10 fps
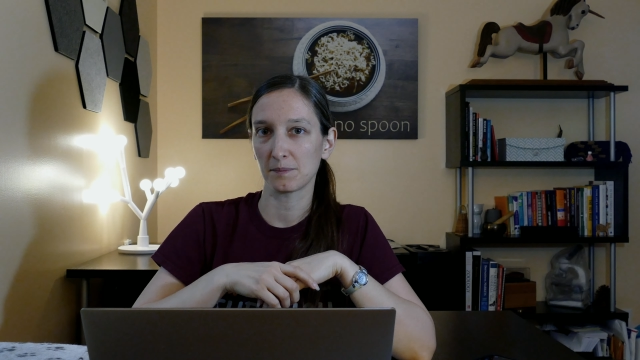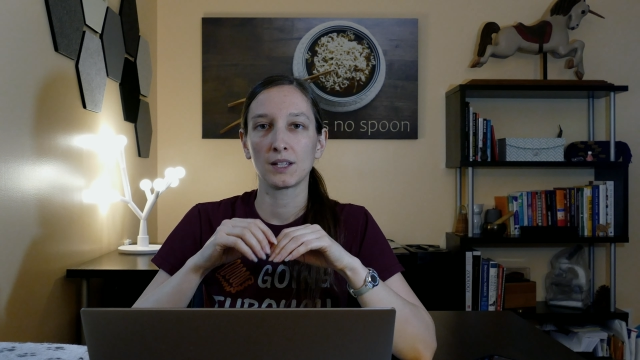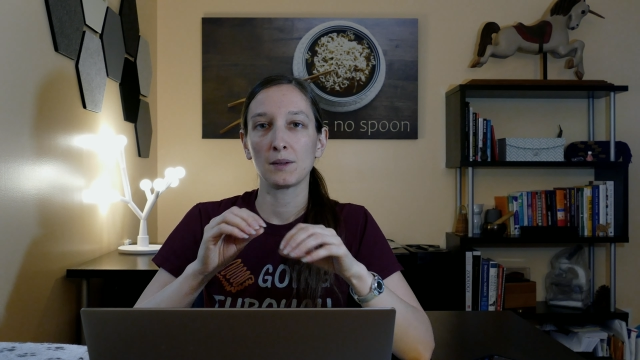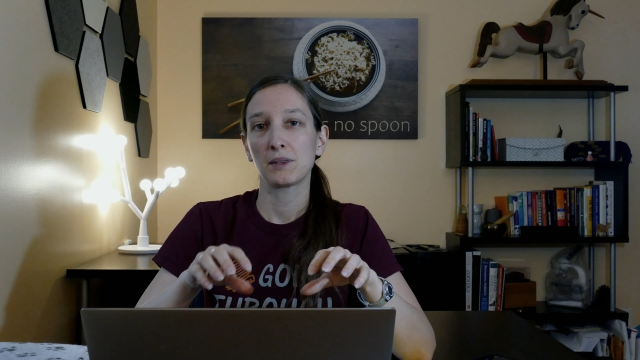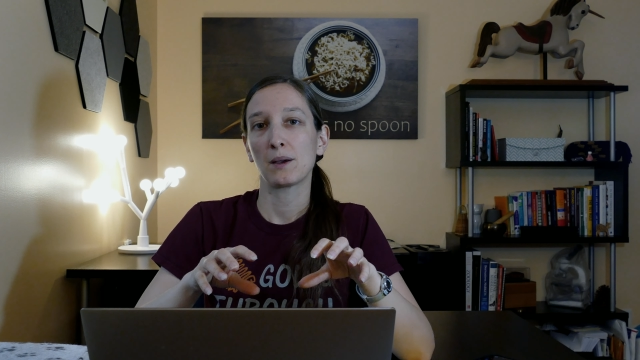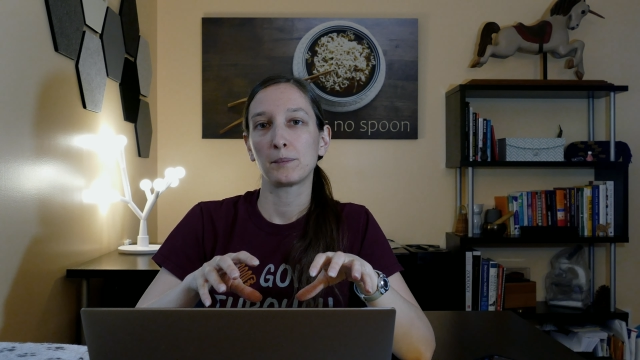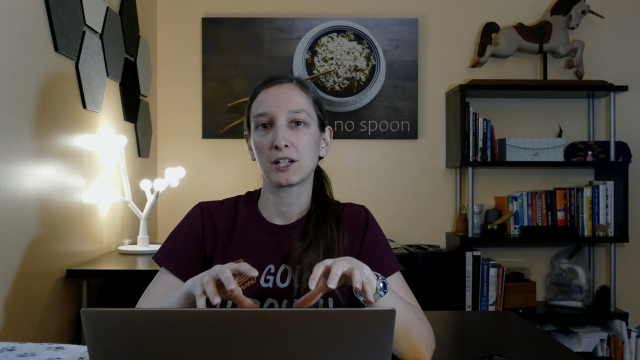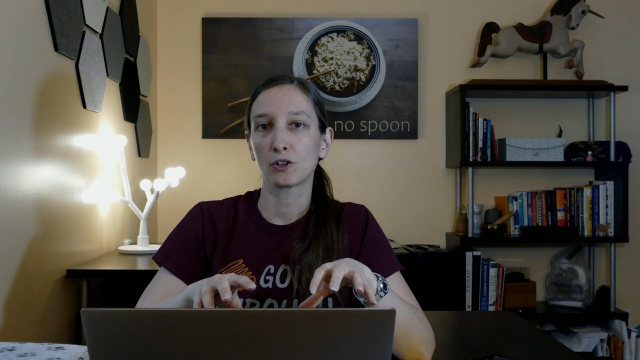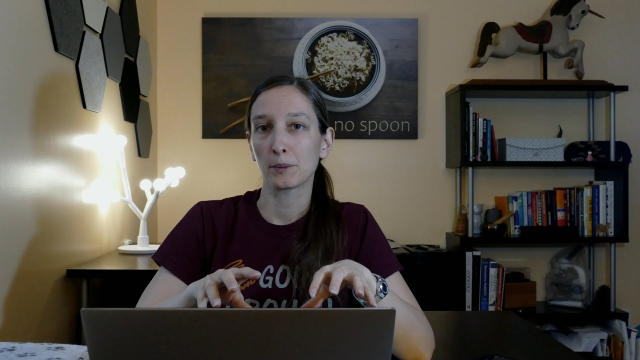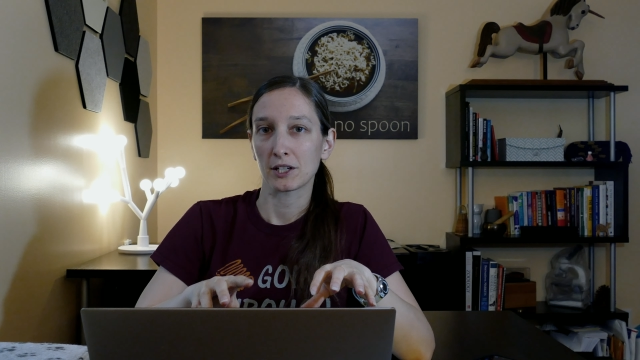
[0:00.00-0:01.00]
Keep that
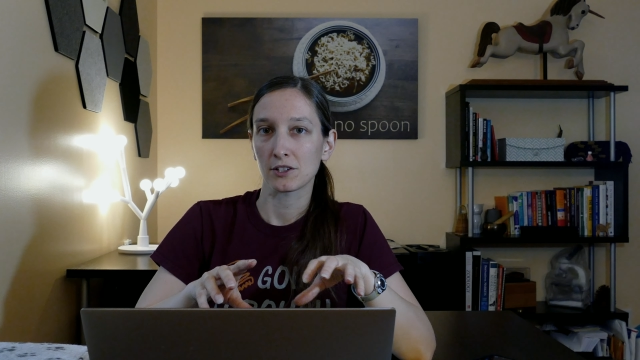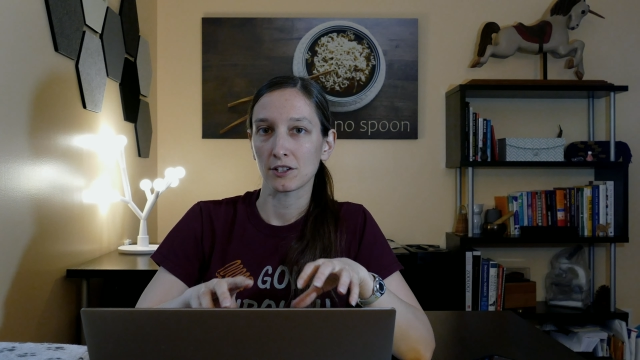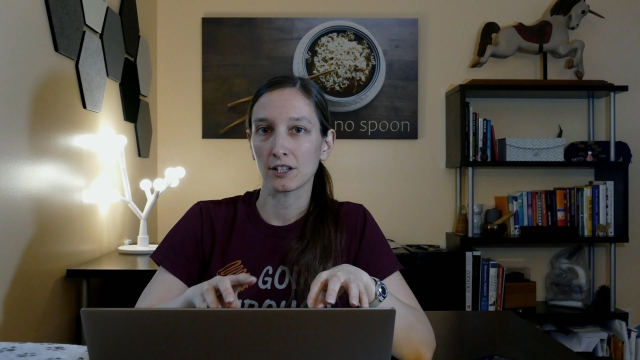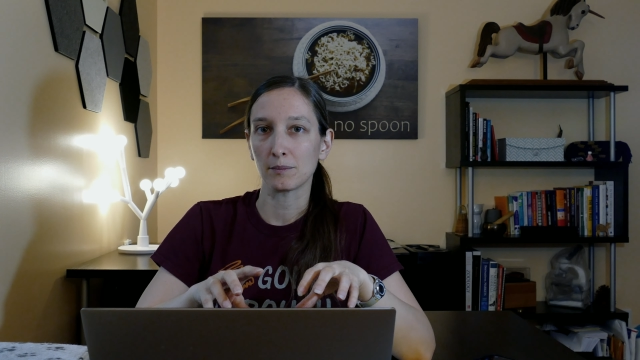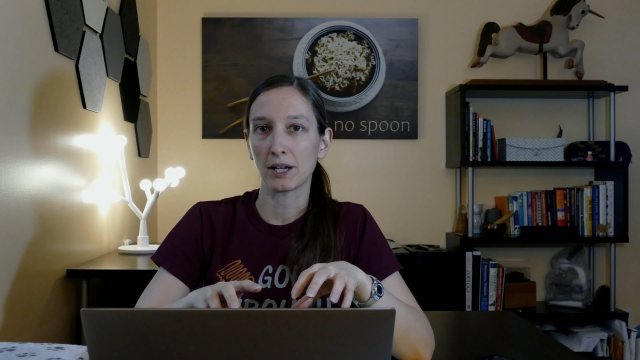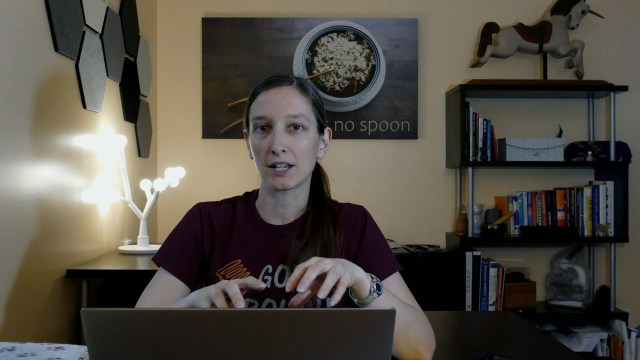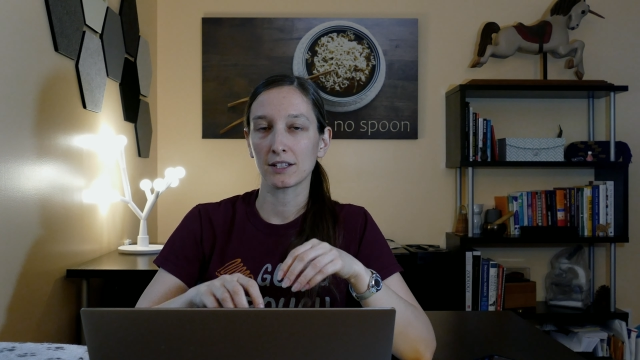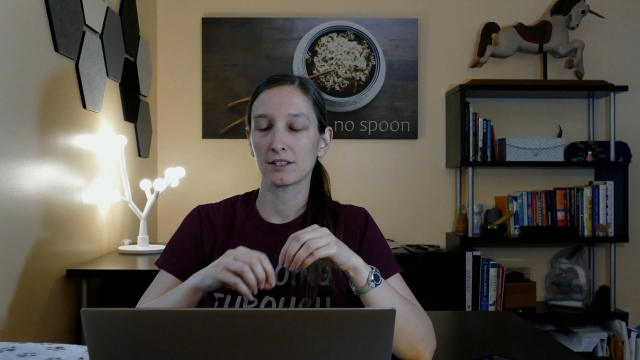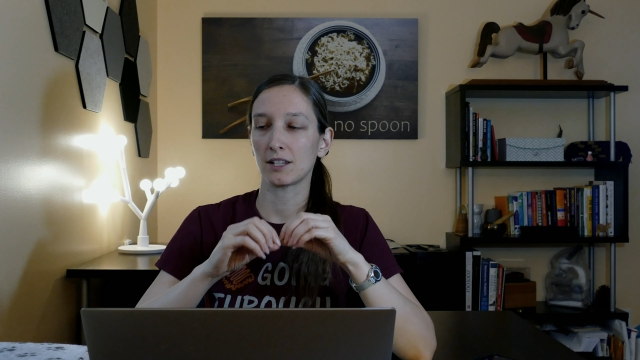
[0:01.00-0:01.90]
bigger picture in mind.